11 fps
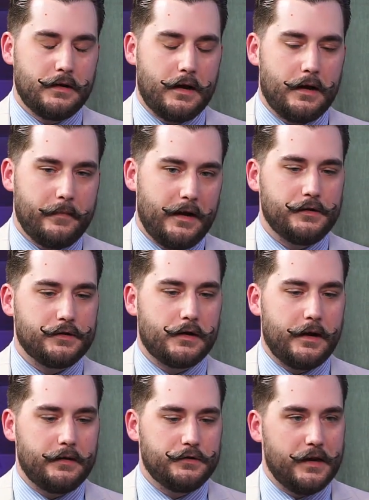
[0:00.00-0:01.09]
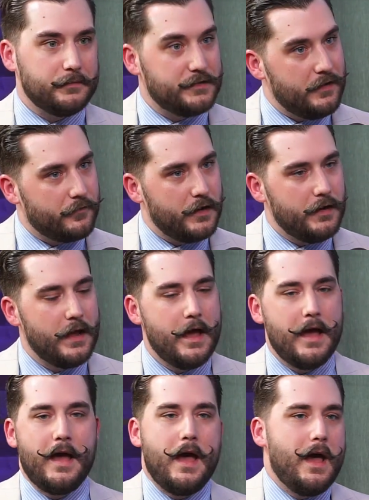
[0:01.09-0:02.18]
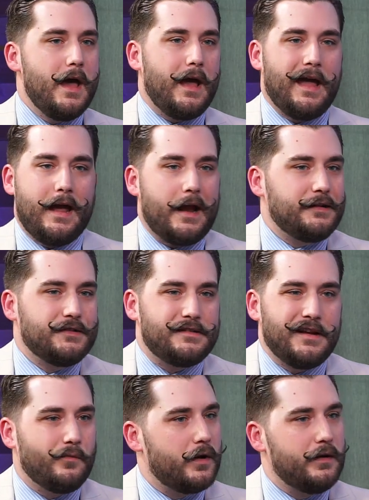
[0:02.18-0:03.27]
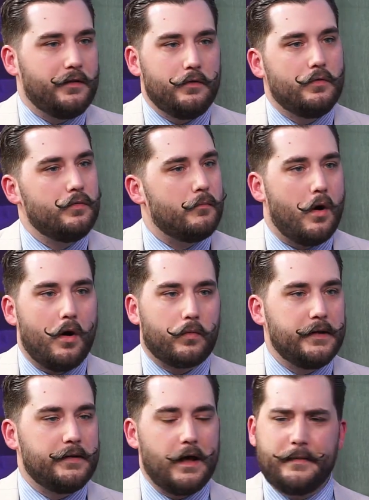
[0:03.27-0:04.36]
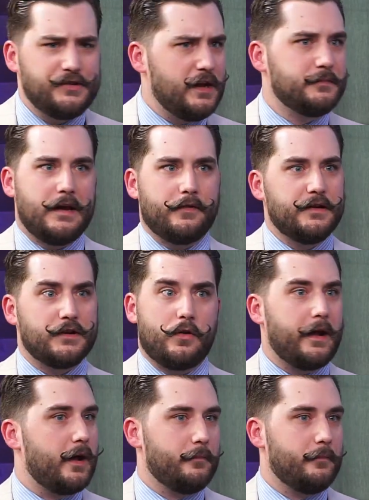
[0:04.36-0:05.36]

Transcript: manager at James Avery, and I just didn't want to do mall retail. I mean, James Avery is a great company.